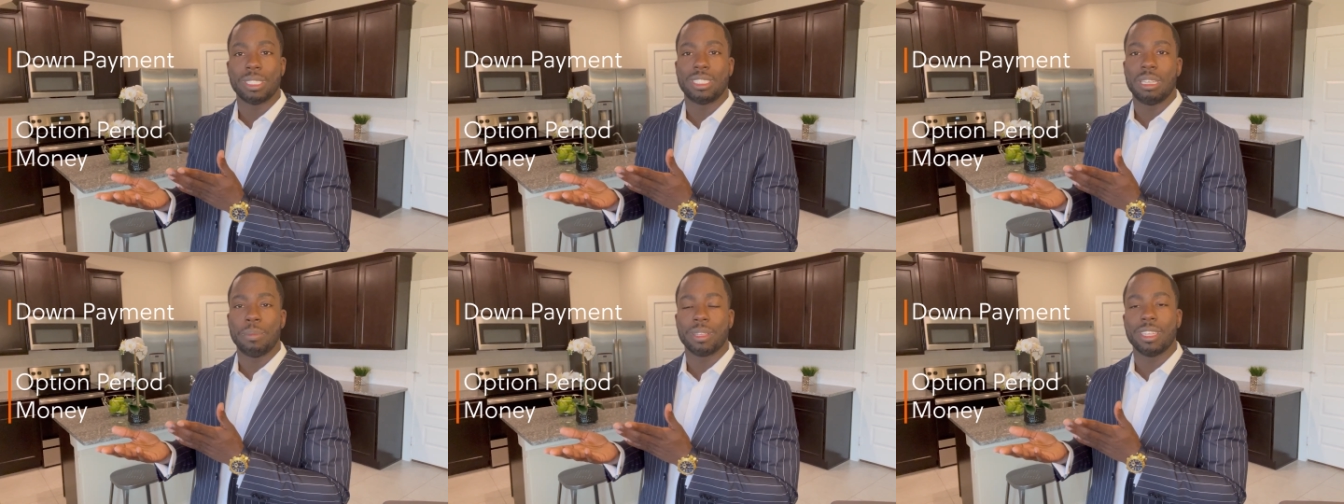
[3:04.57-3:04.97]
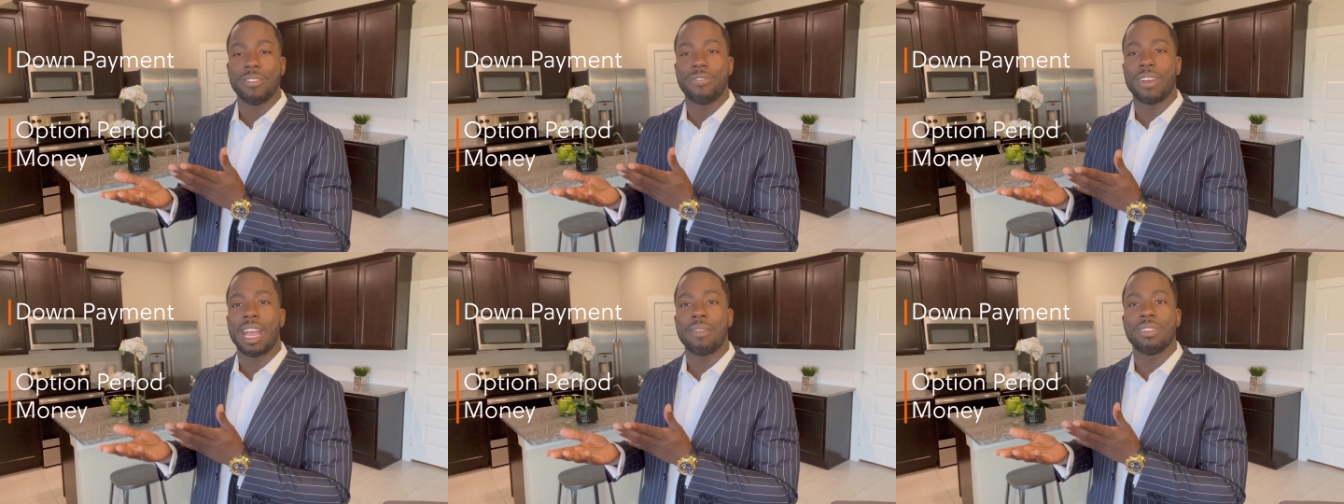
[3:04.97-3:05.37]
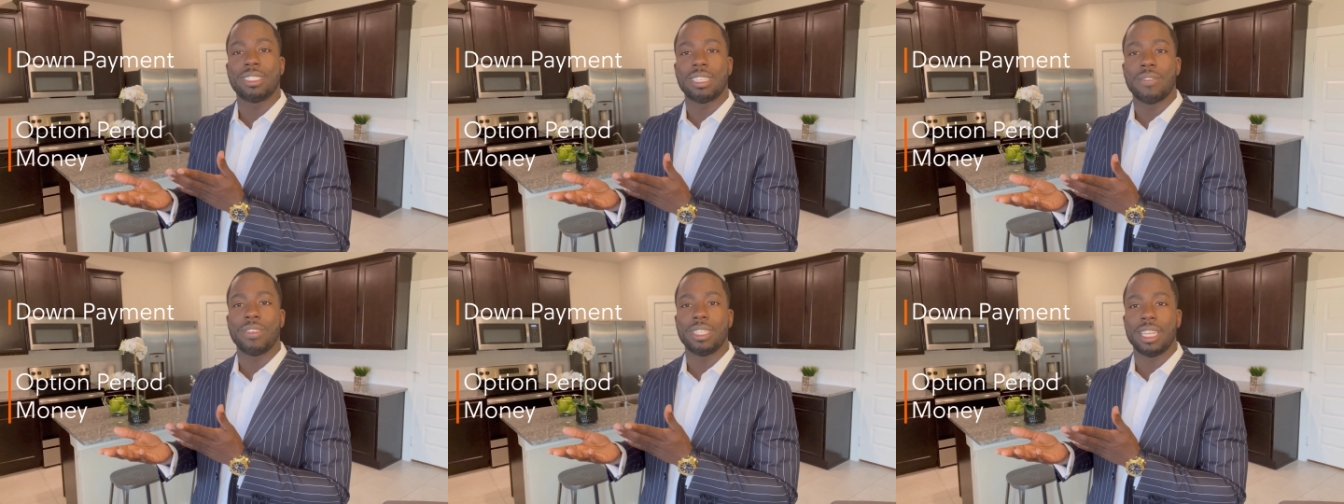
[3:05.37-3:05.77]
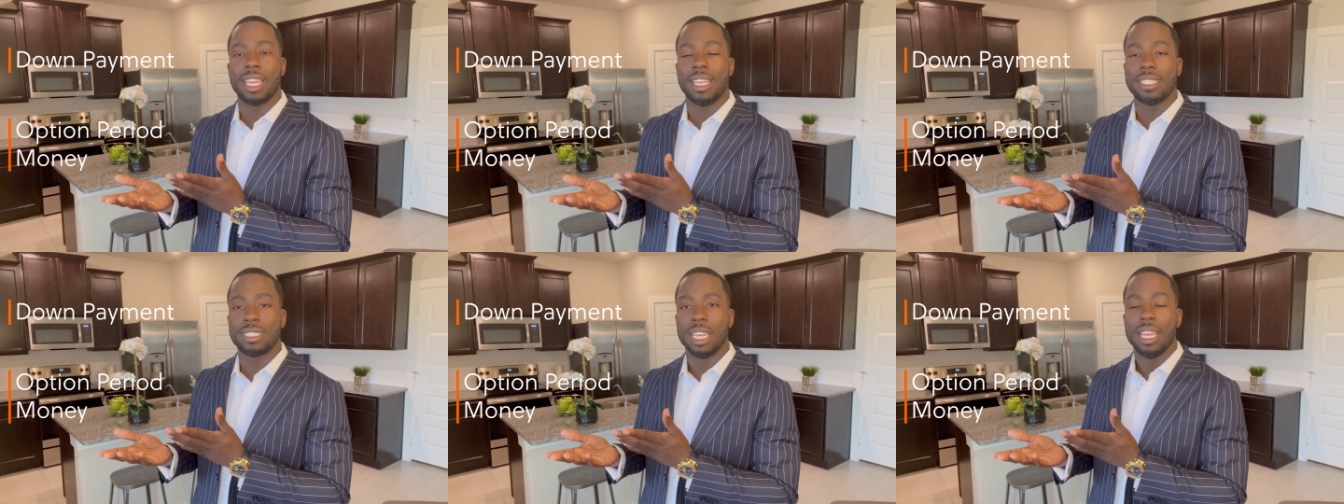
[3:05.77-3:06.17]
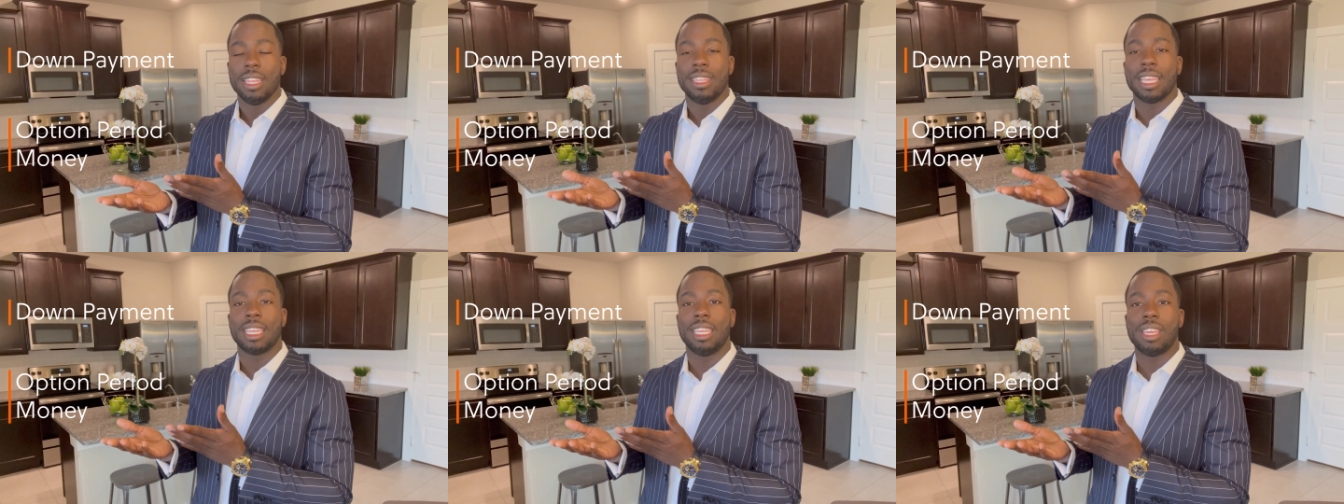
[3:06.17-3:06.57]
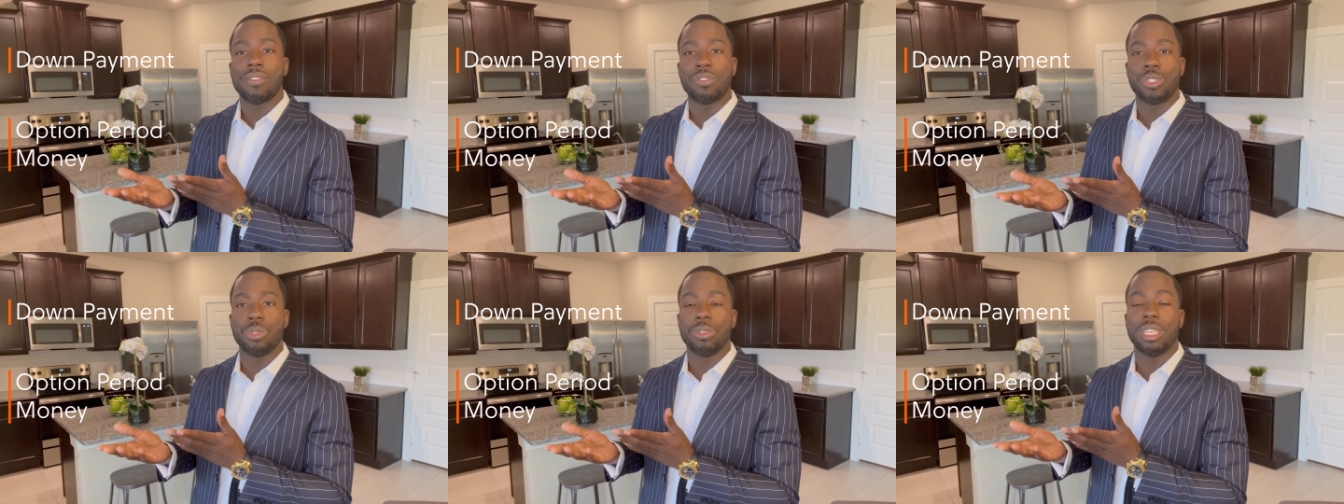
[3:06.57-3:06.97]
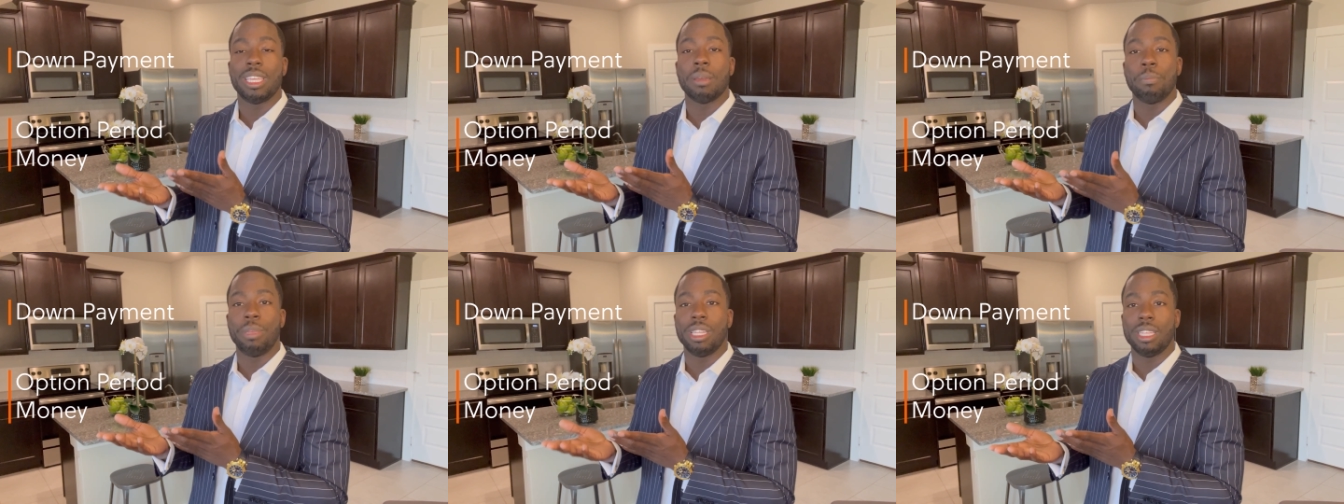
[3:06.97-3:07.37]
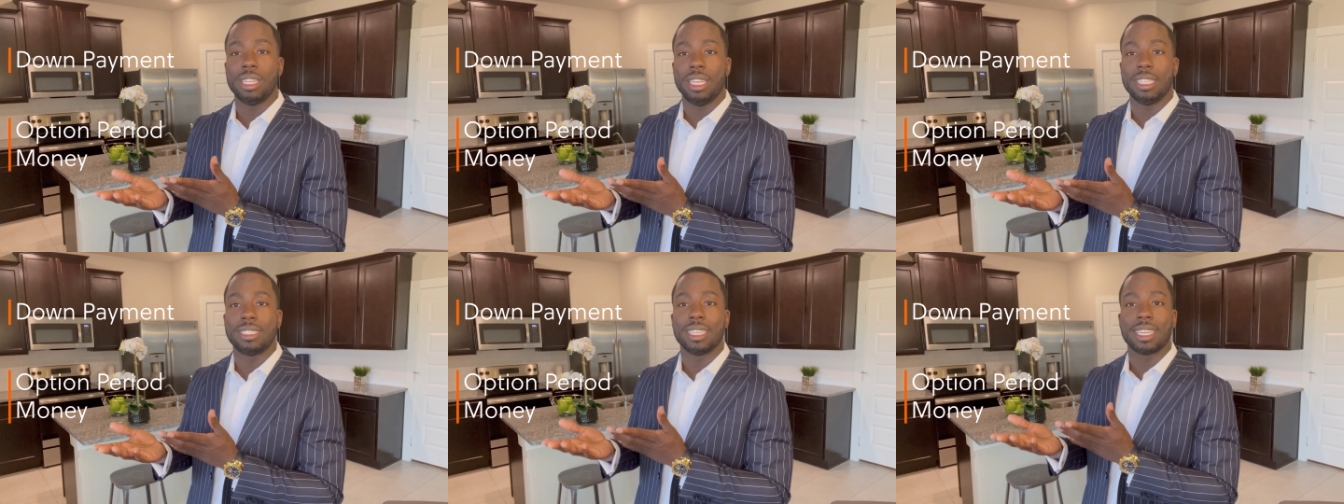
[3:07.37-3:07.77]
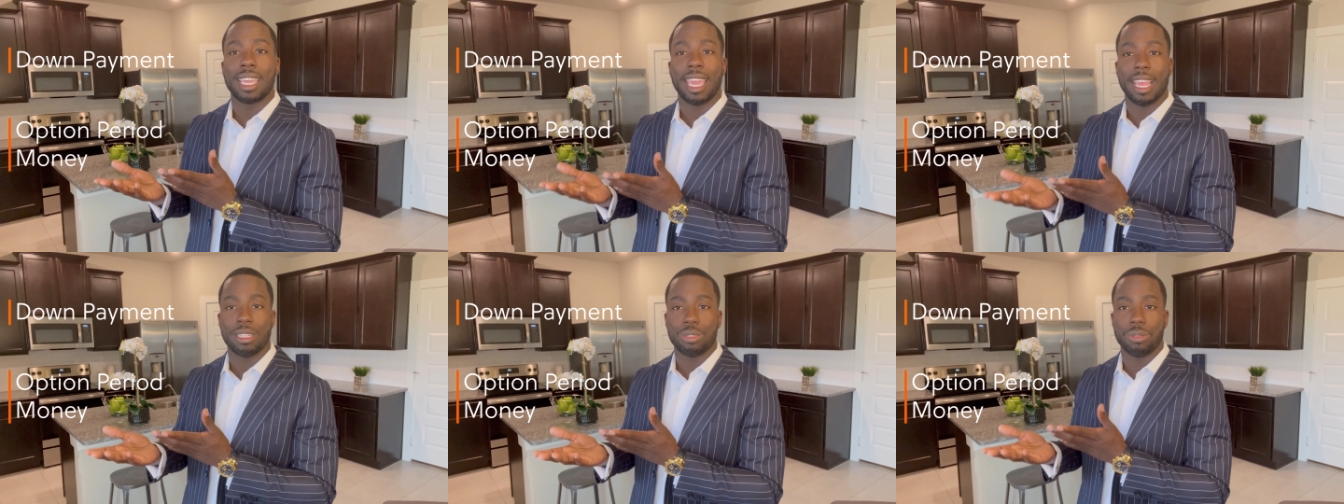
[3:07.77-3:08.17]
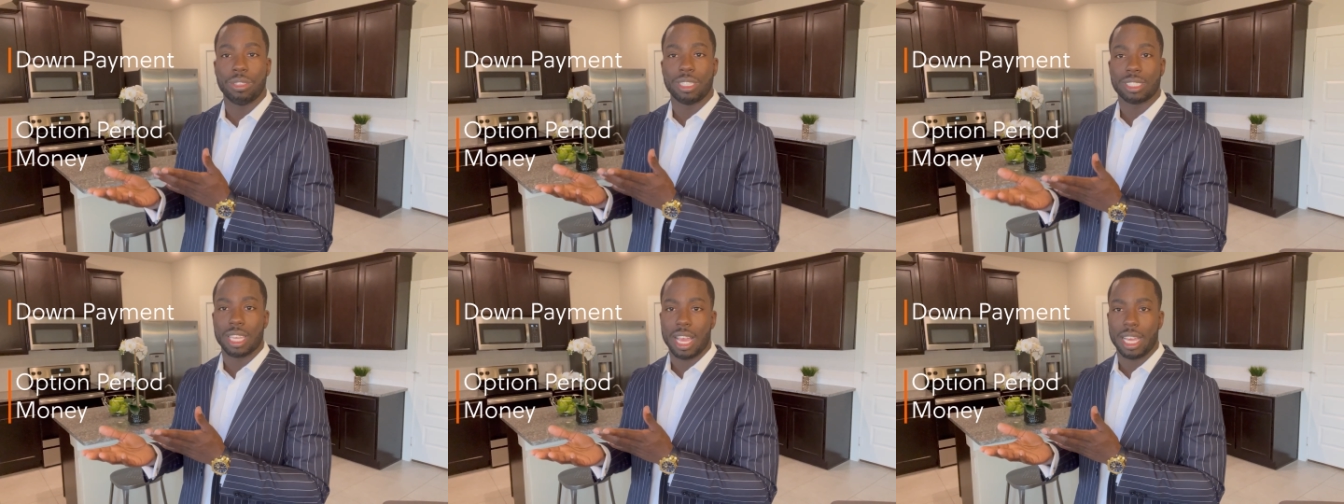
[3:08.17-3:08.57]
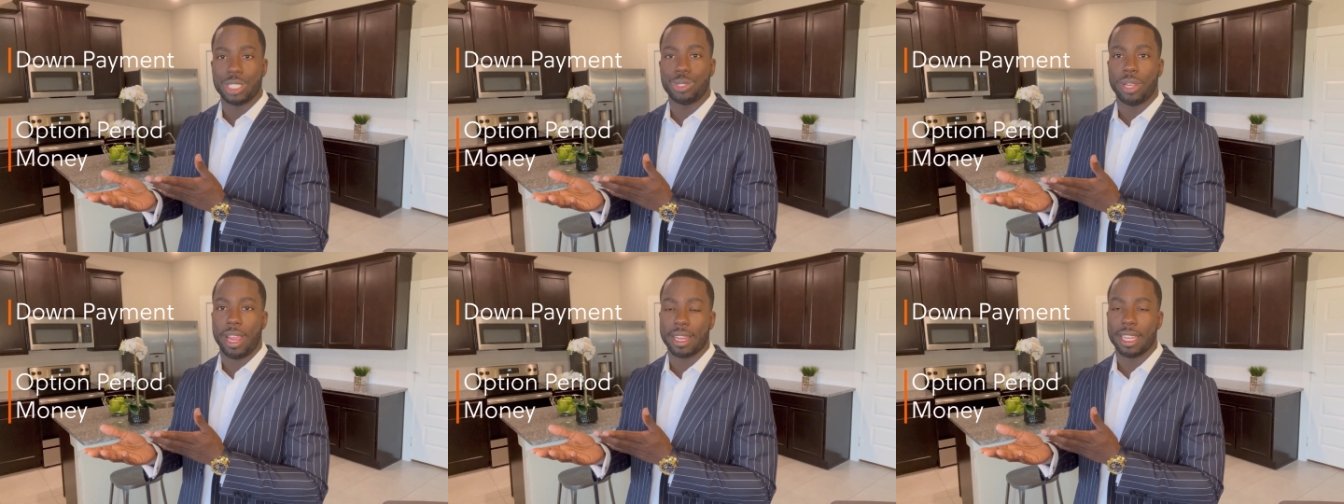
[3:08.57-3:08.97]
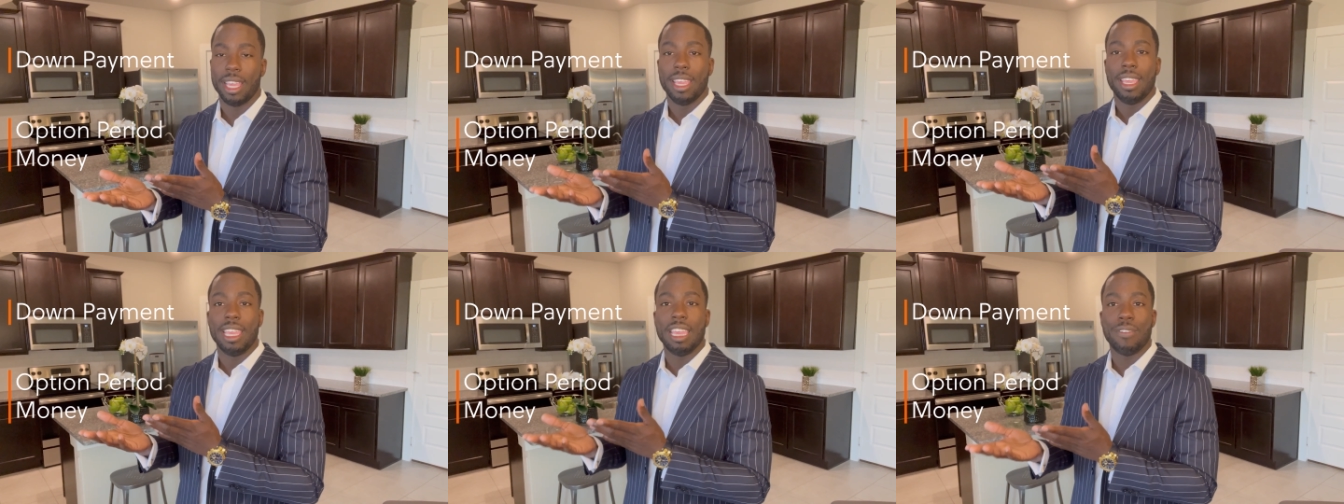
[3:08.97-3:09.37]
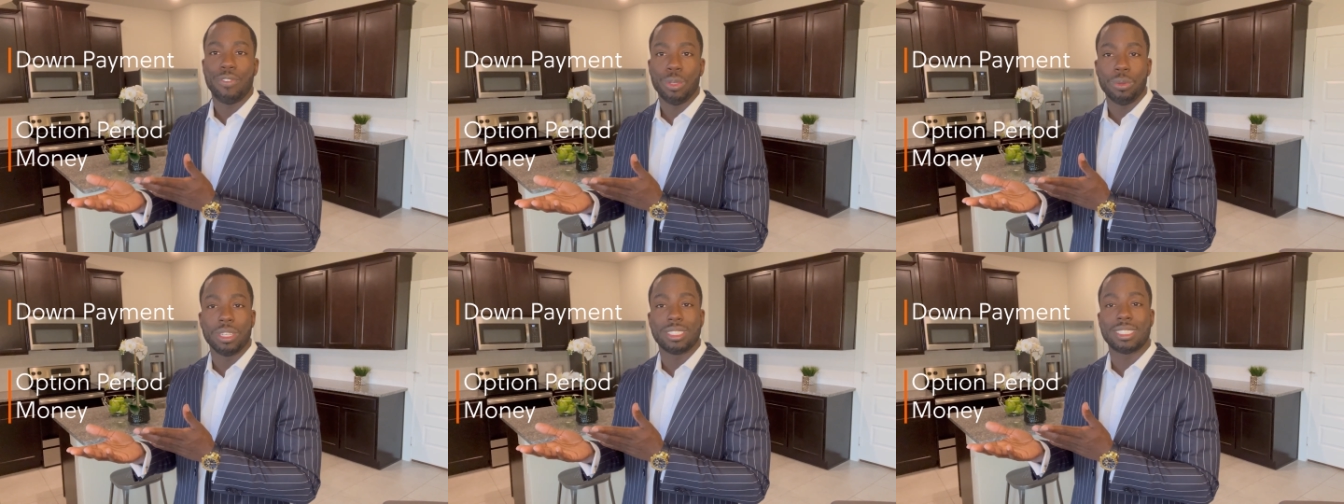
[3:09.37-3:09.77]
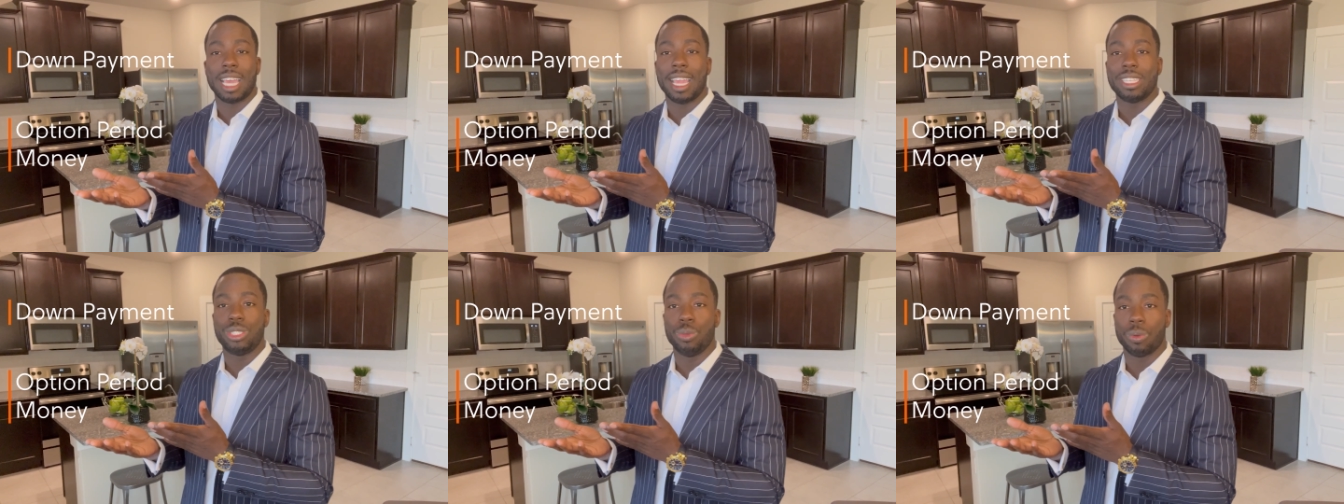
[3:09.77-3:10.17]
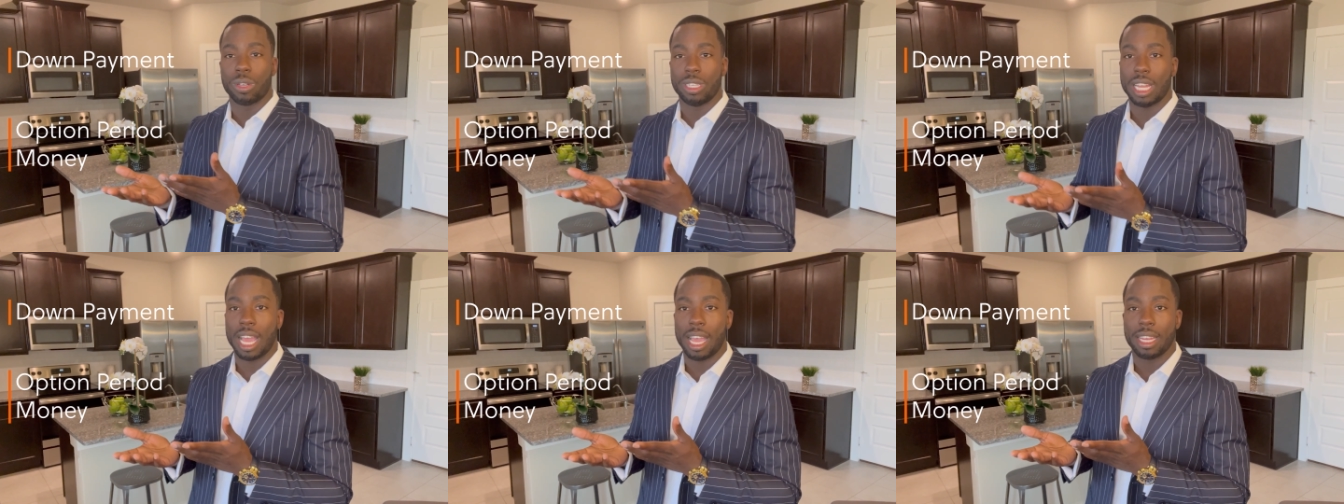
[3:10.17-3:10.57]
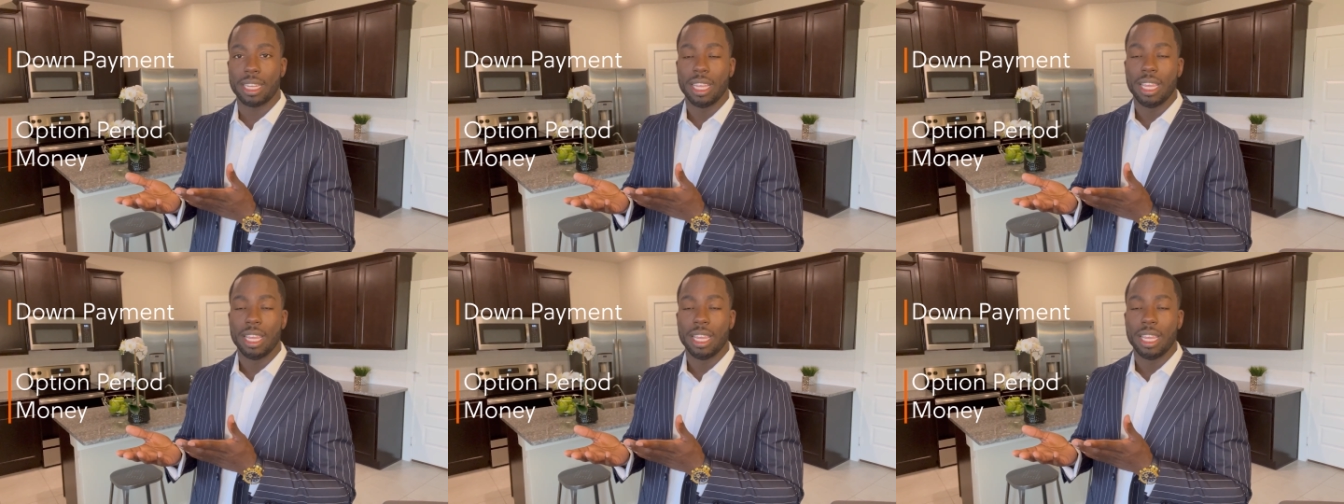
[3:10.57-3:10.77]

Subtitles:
It's typically 5 to 7 days that gives you the ability to cancel this contract if you decide to or not.